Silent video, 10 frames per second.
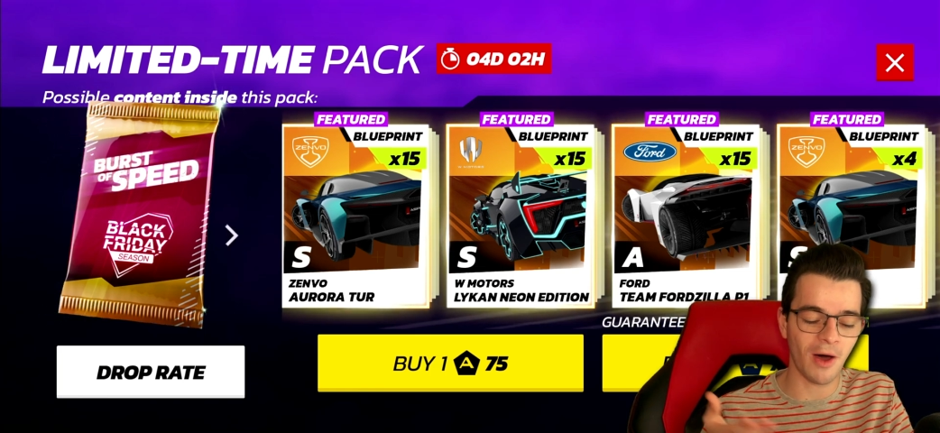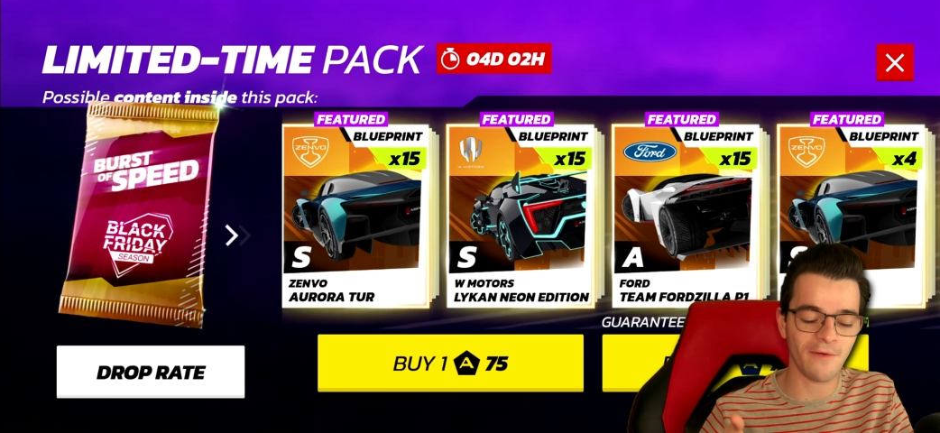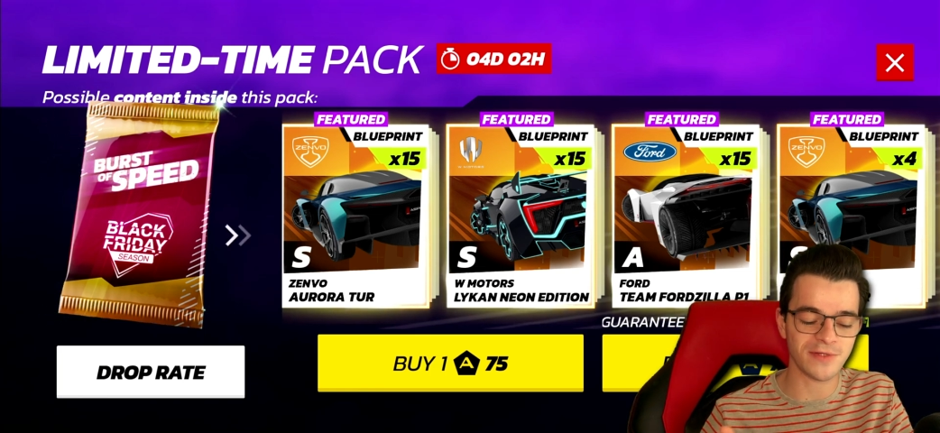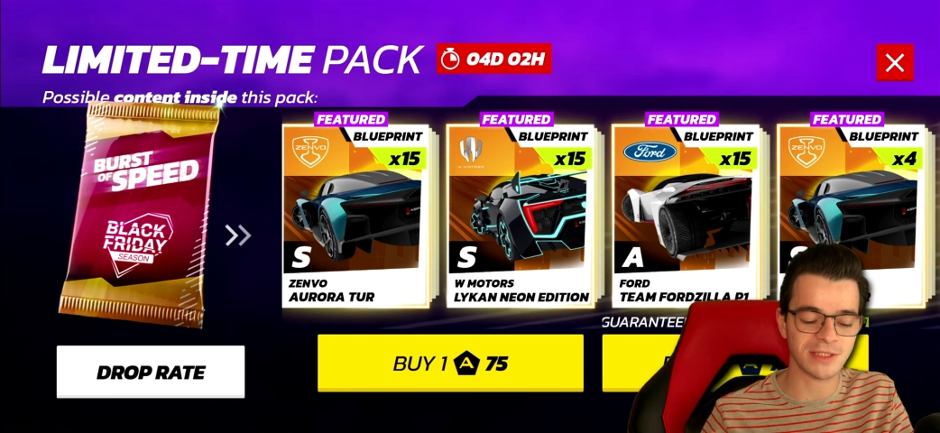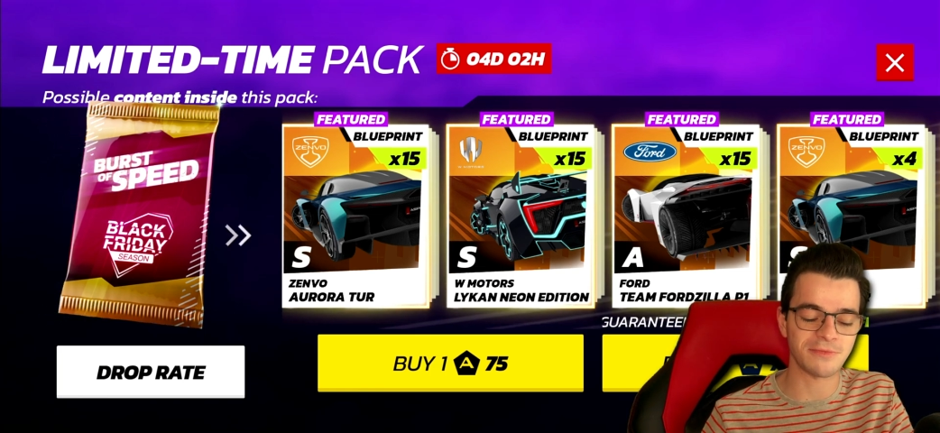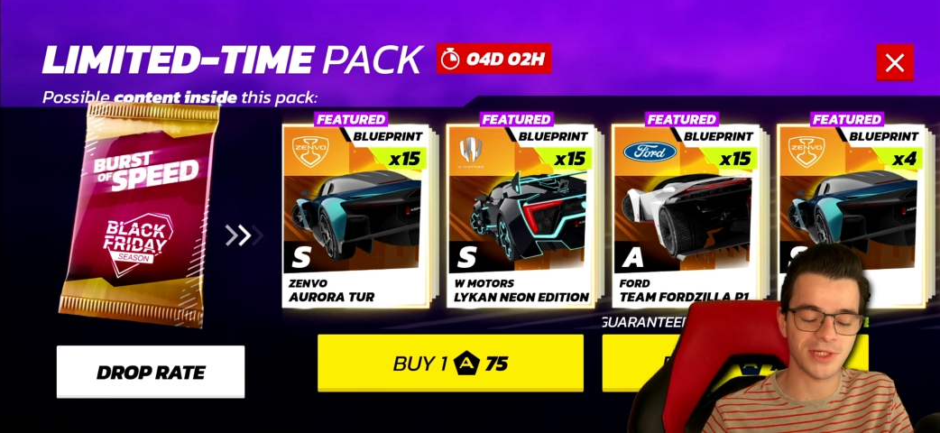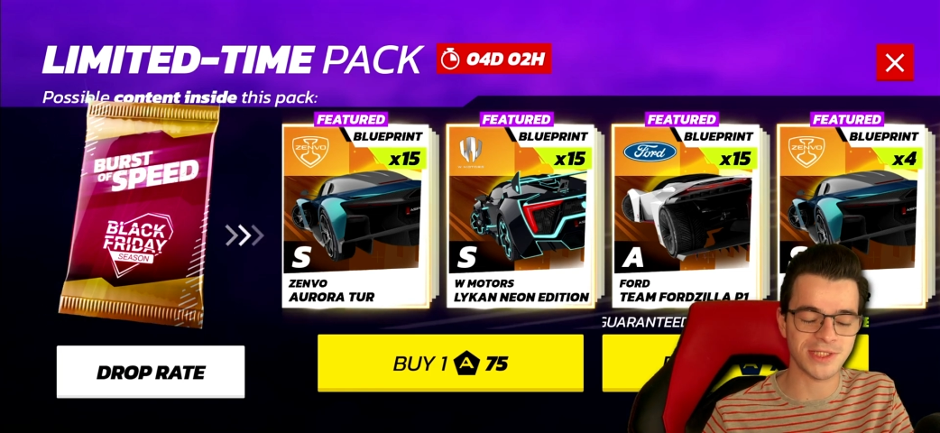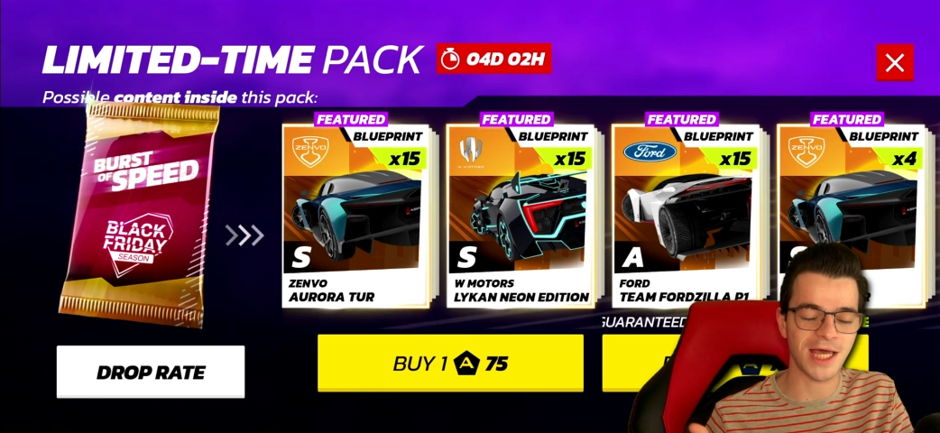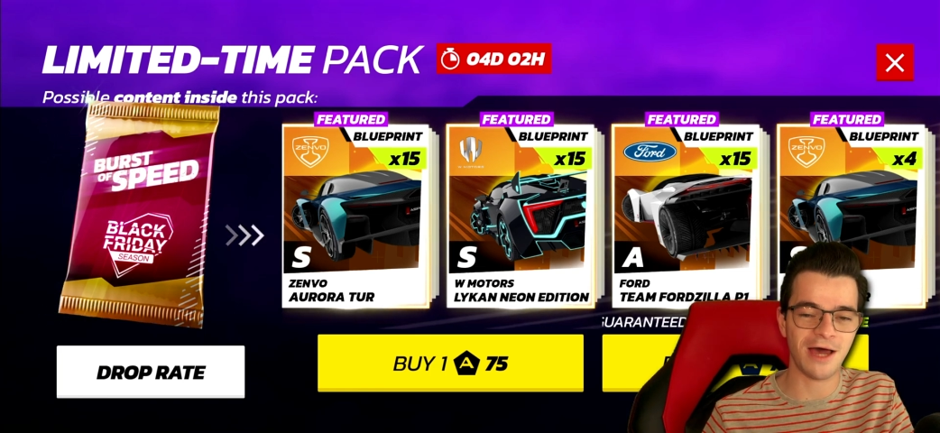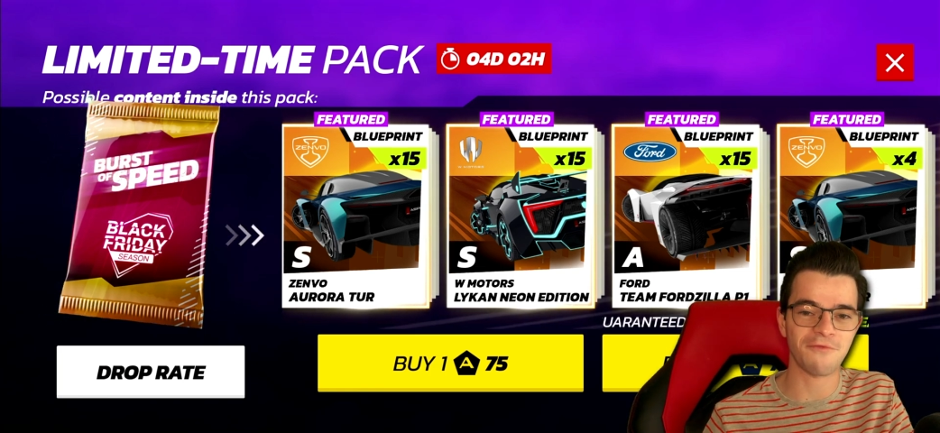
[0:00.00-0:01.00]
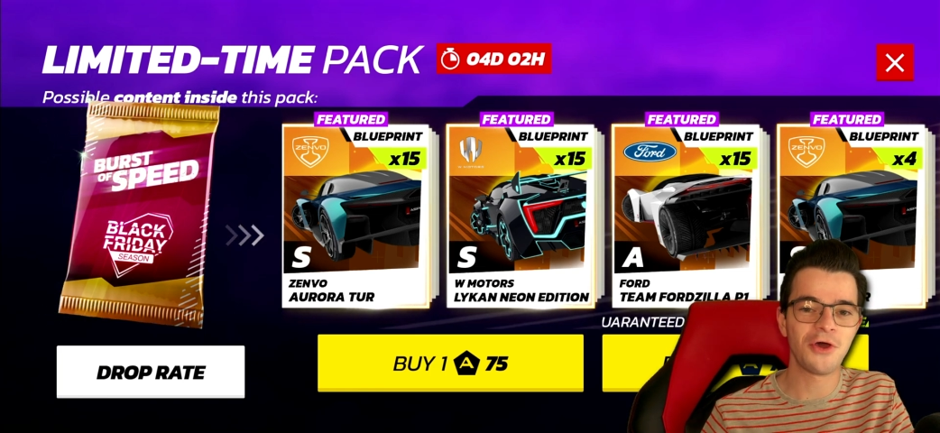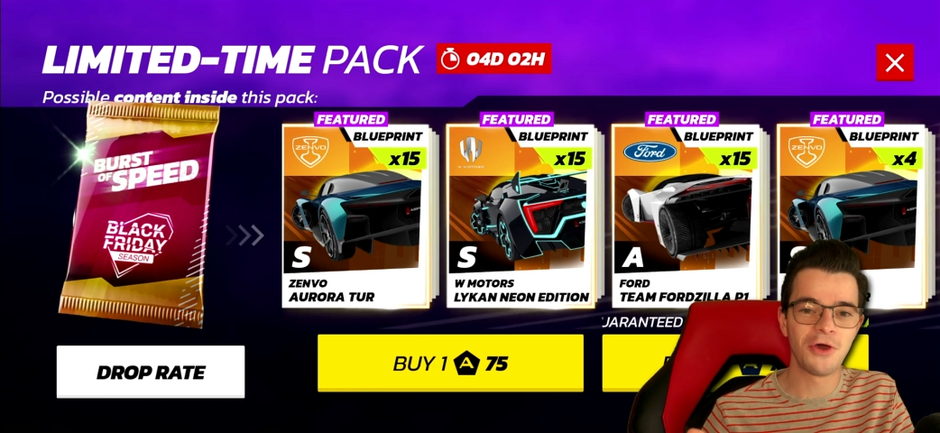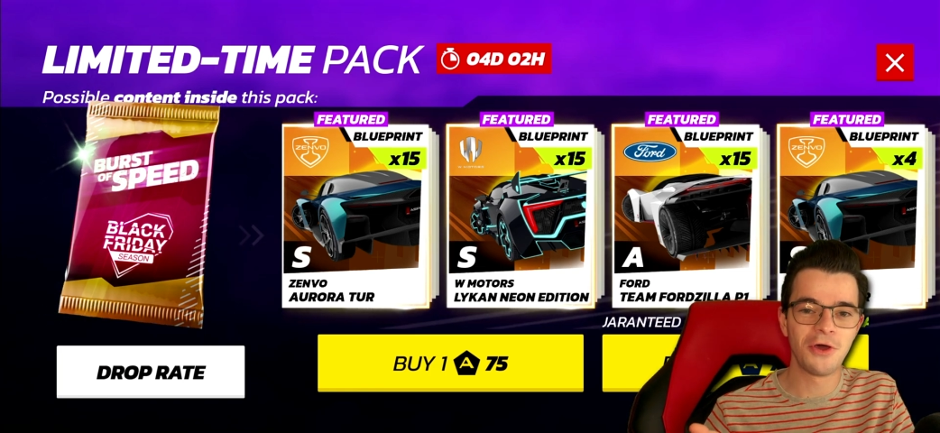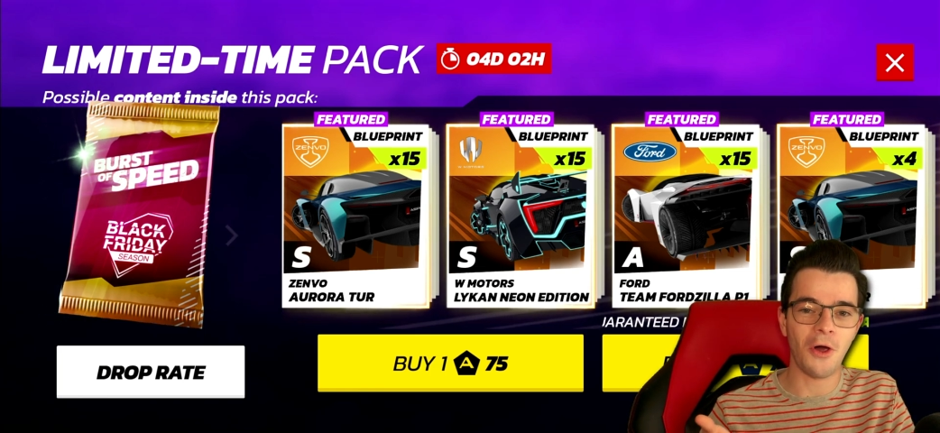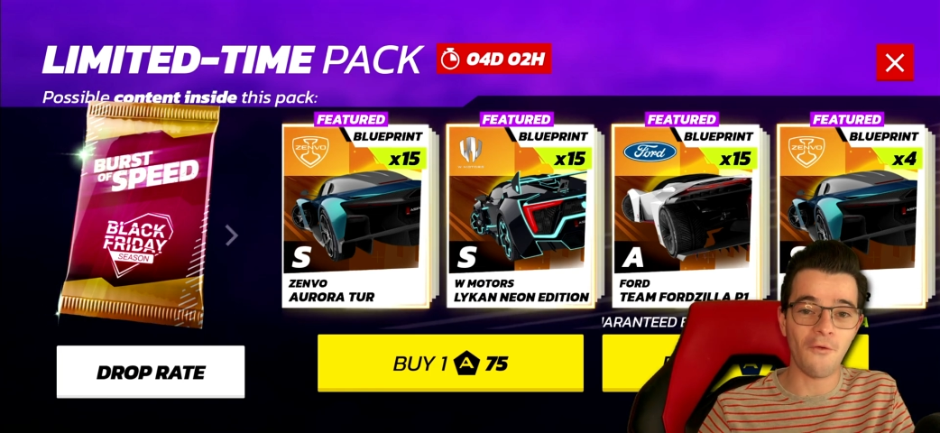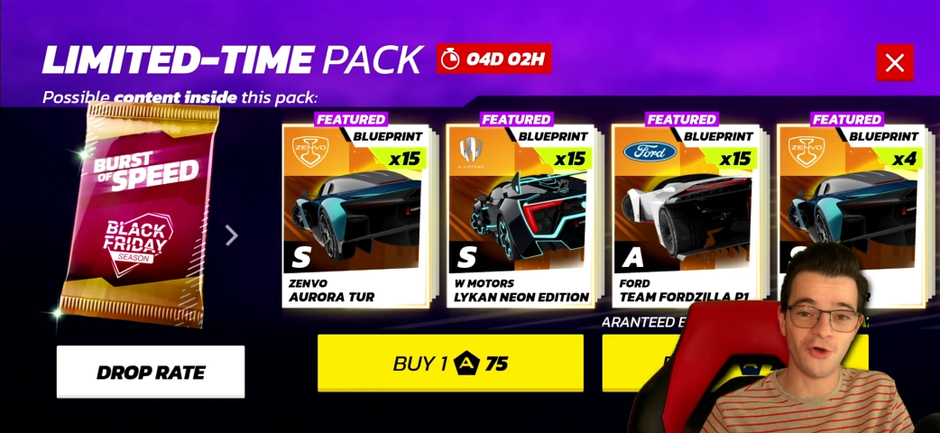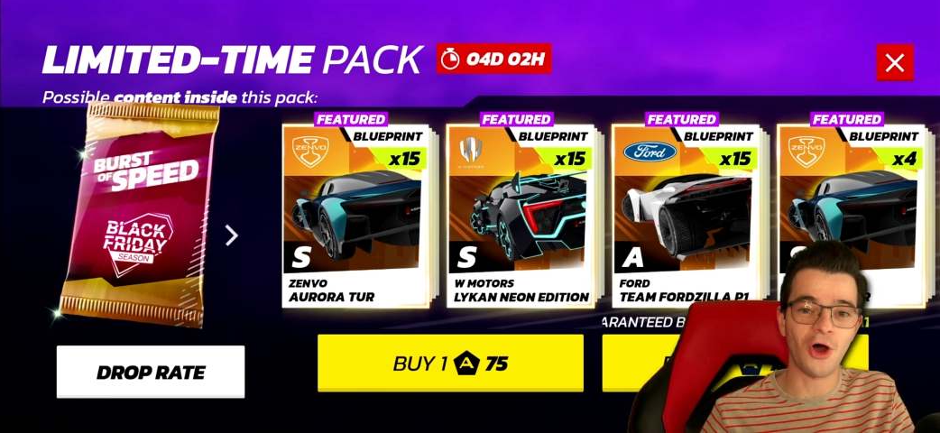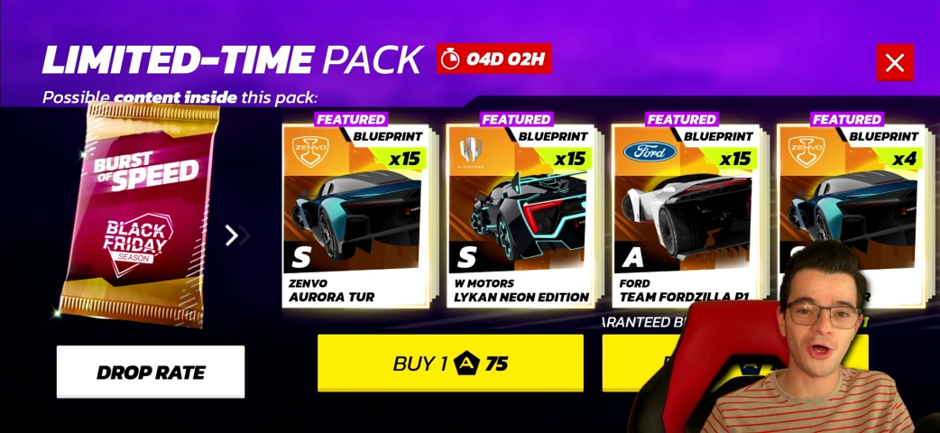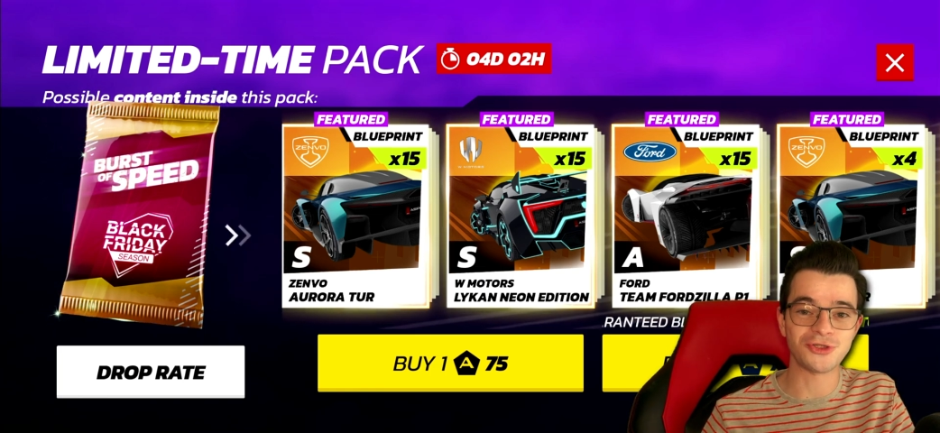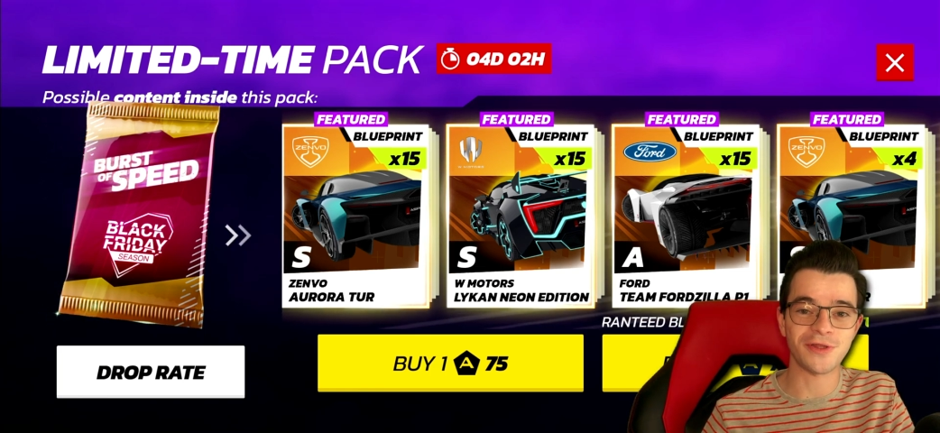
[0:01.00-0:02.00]
Obviously because I have over
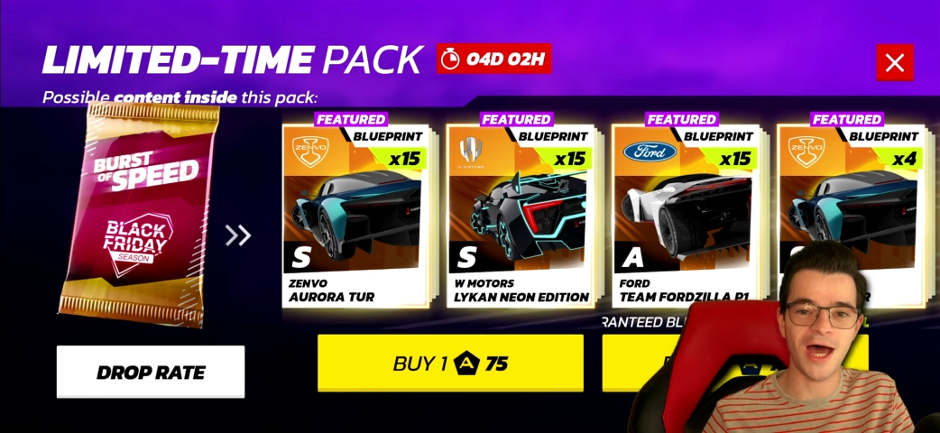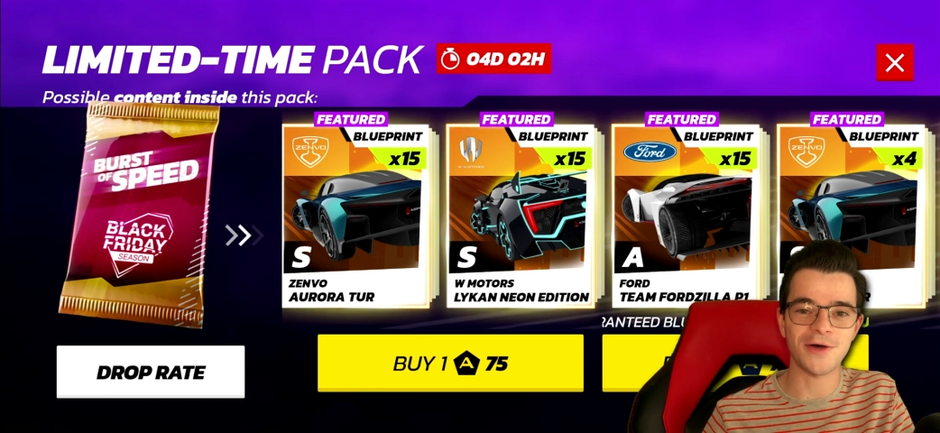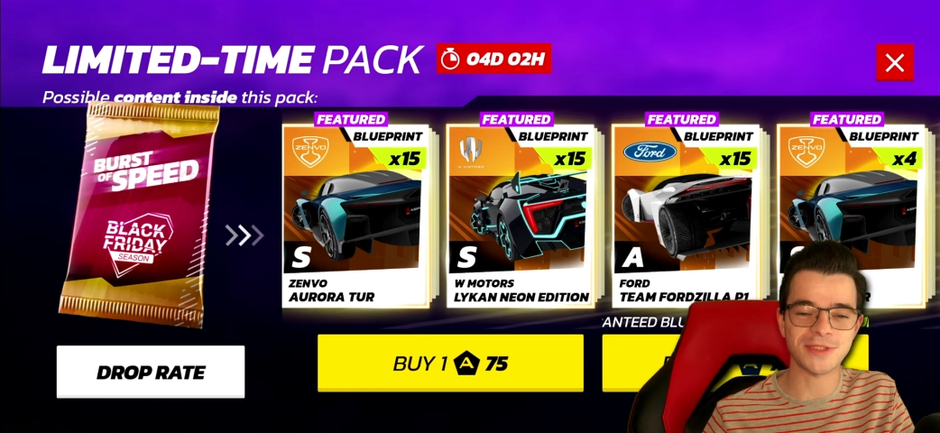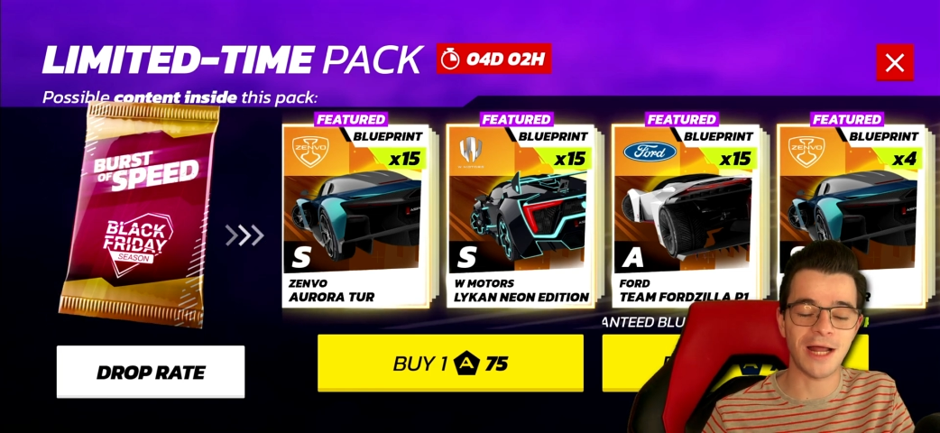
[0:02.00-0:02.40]
100,000.